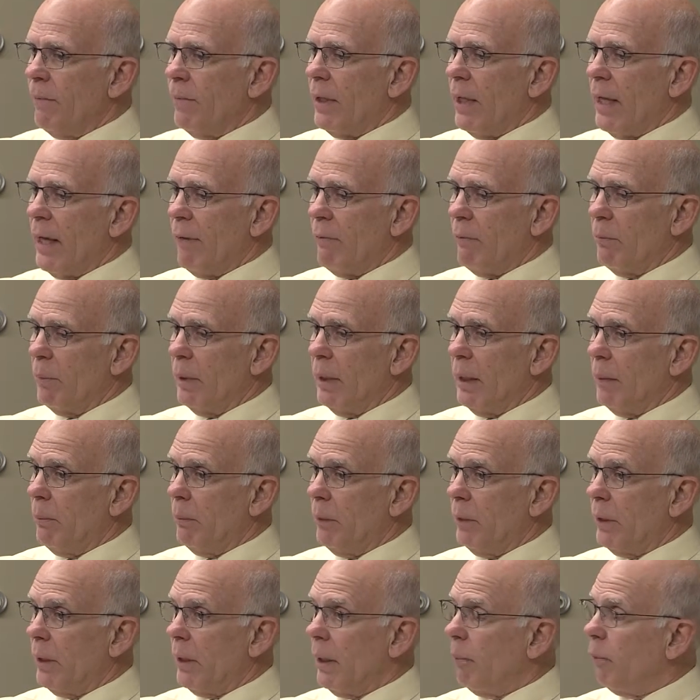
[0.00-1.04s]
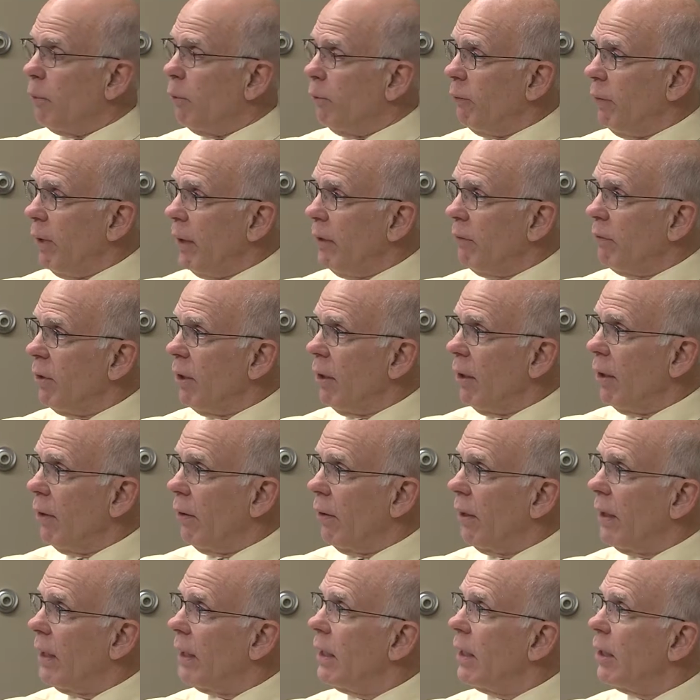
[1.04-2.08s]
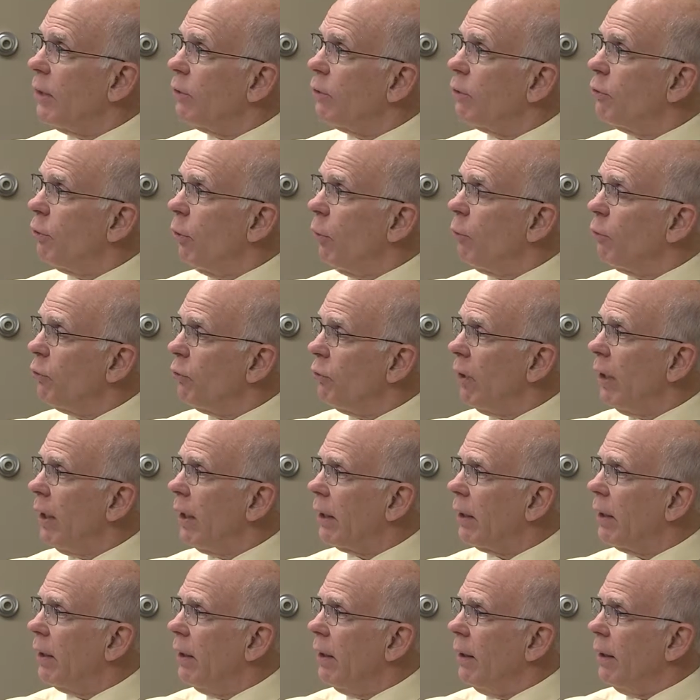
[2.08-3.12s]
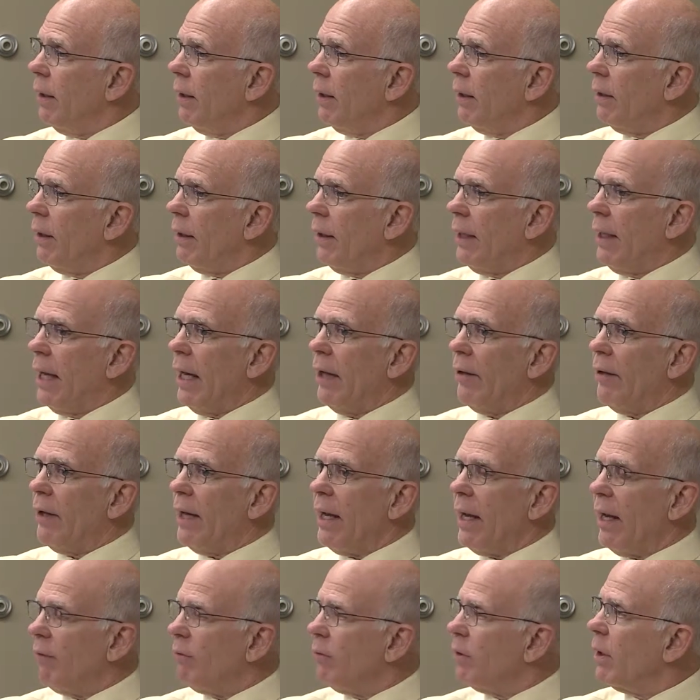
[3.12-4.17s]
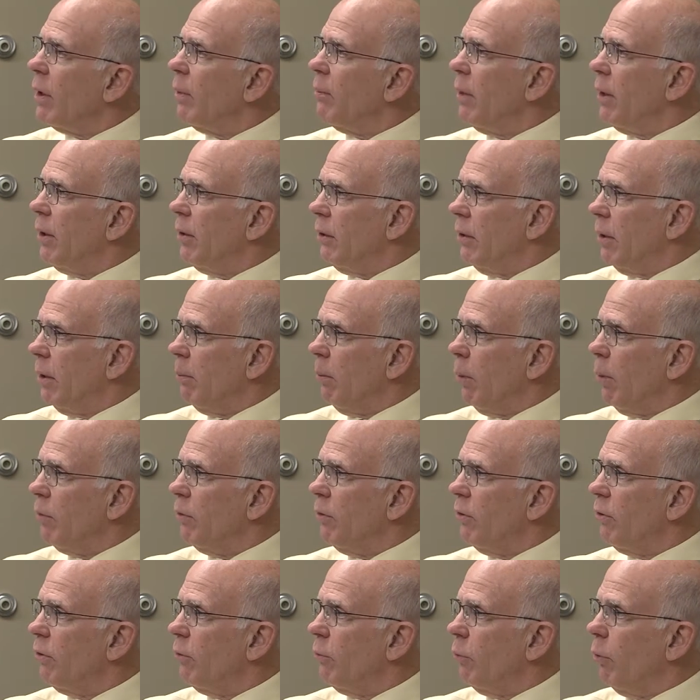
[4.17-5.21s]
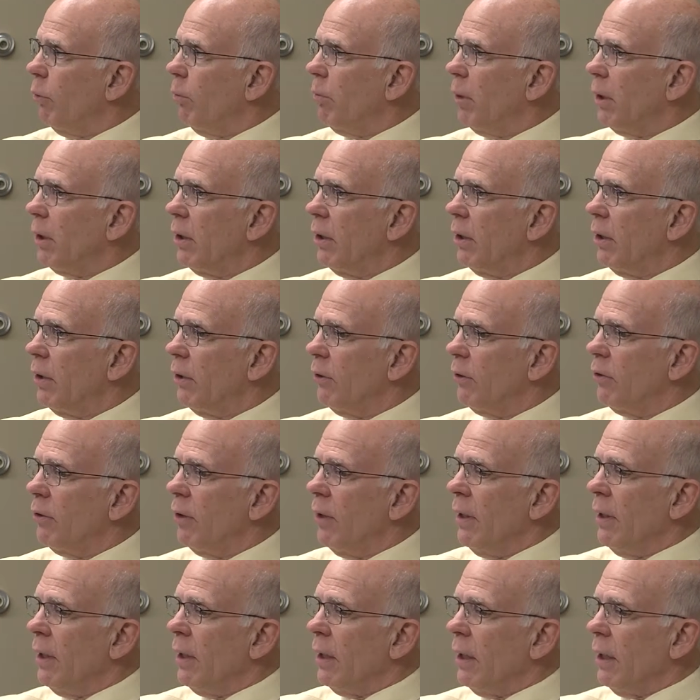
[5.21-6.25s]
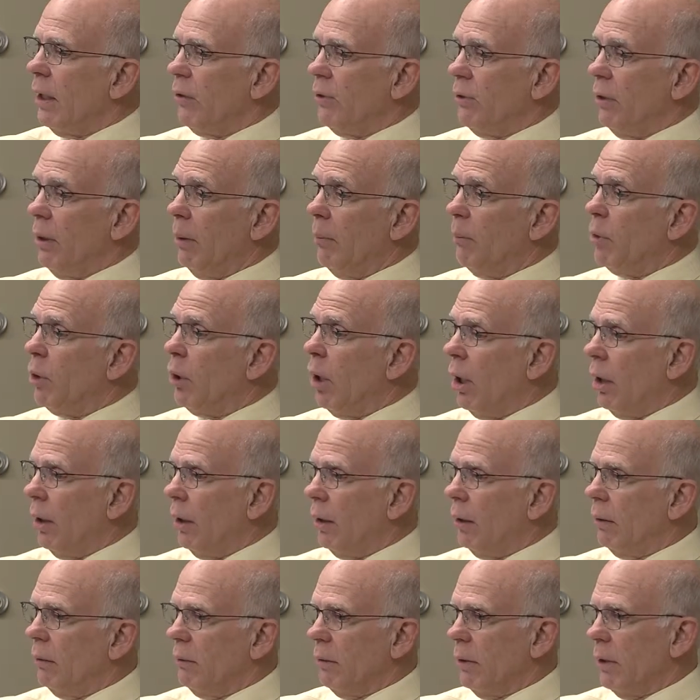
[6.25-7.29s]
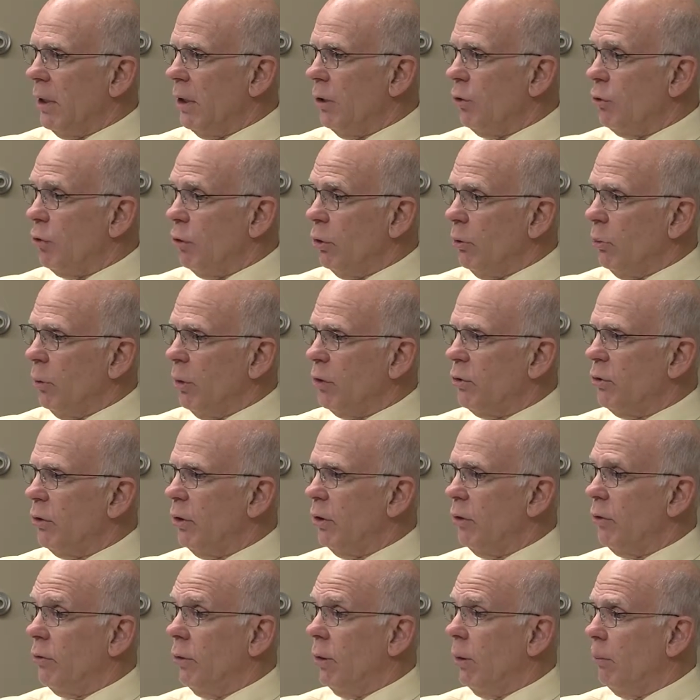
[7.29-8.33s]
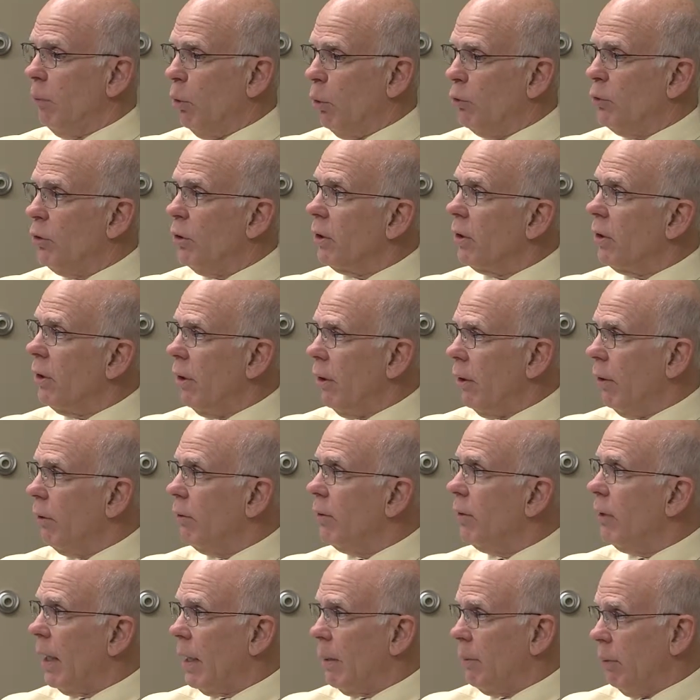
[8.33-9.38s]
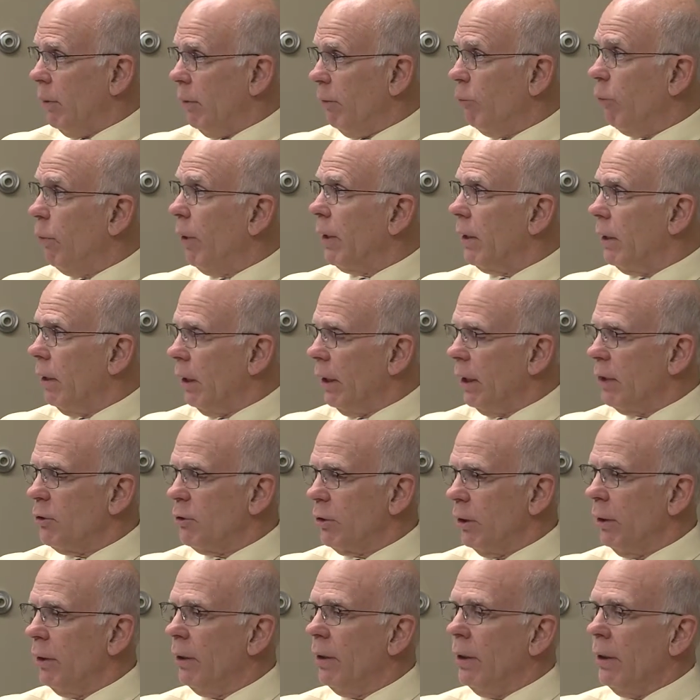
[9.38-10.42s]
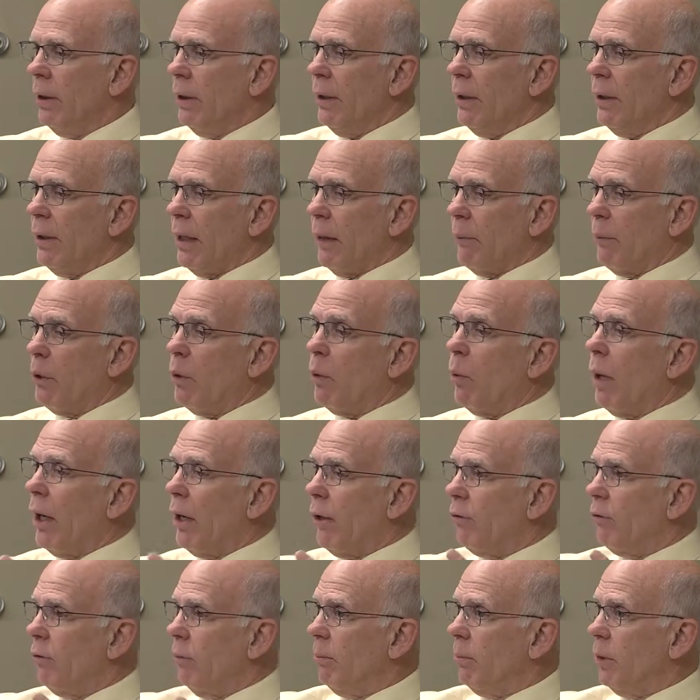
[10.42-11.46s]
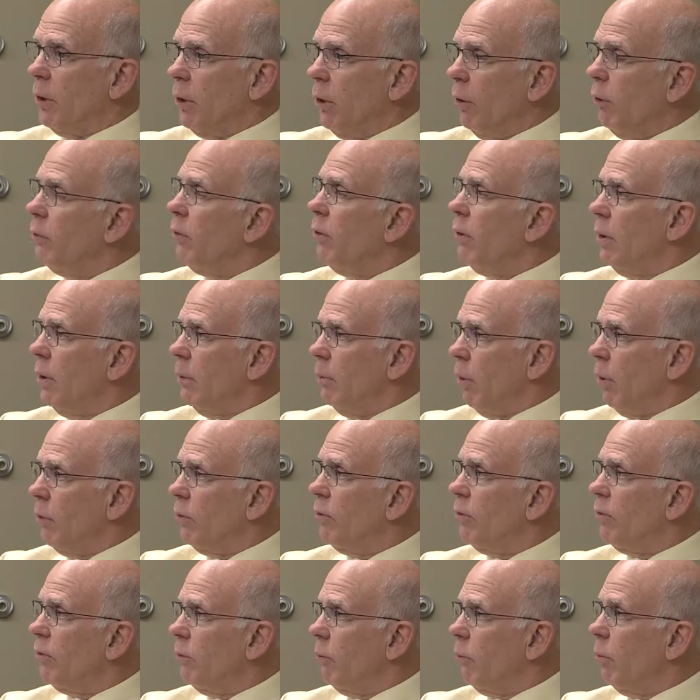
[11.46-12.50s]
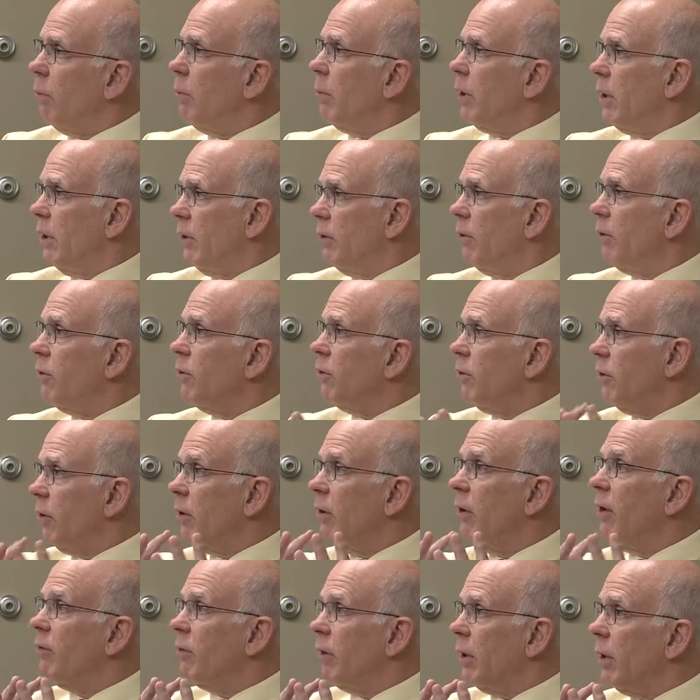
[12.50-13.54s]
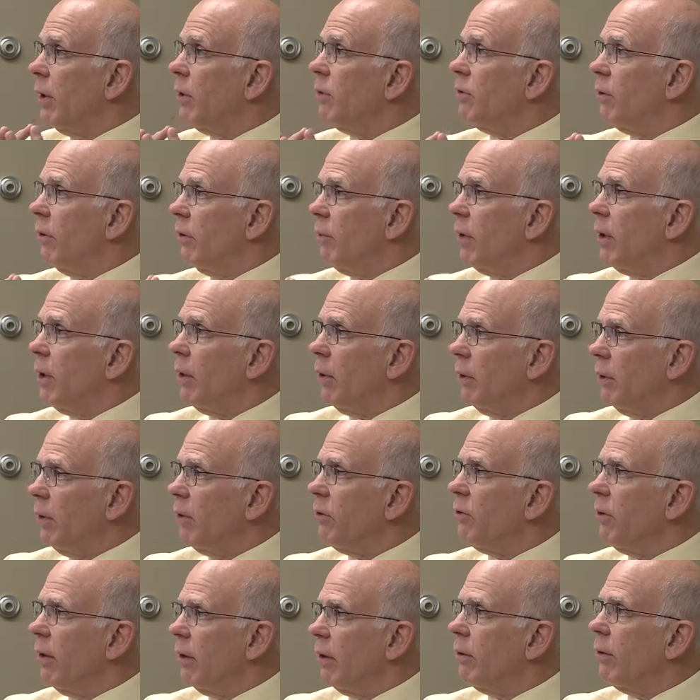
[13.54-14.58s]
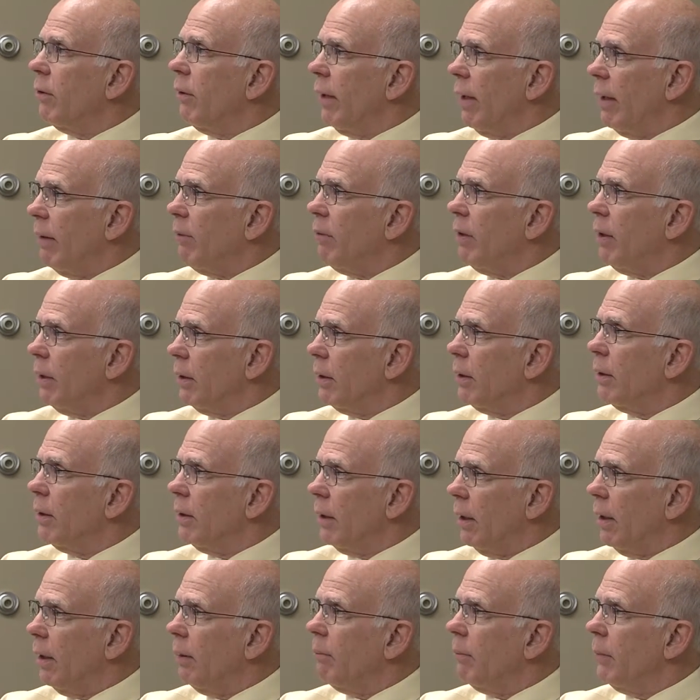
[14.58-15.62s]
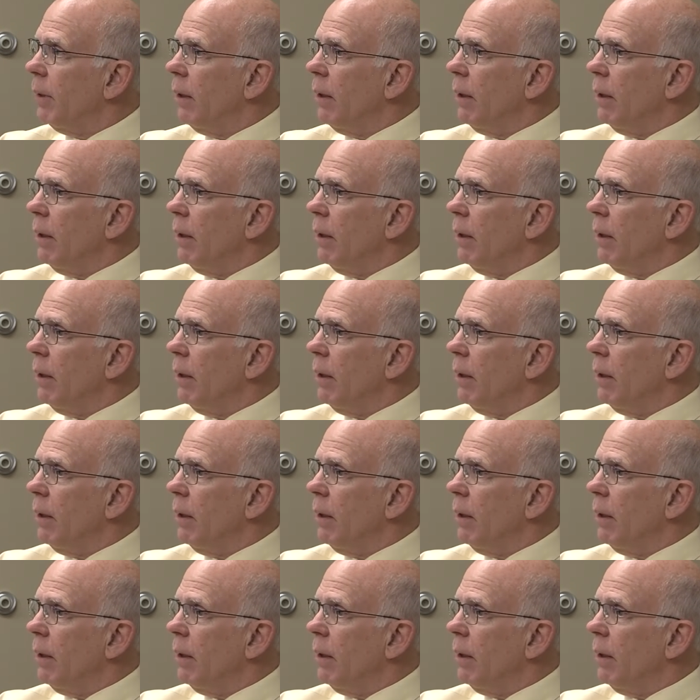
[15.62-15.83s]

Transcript: they haven't been able to get preventive care, and they get so sick that now they have to come into the emergency room because it's an EMTALA issue, which is an emergent care type of regulation that requires them to go to the emergency room because of the significance of the illness that they're having at the time.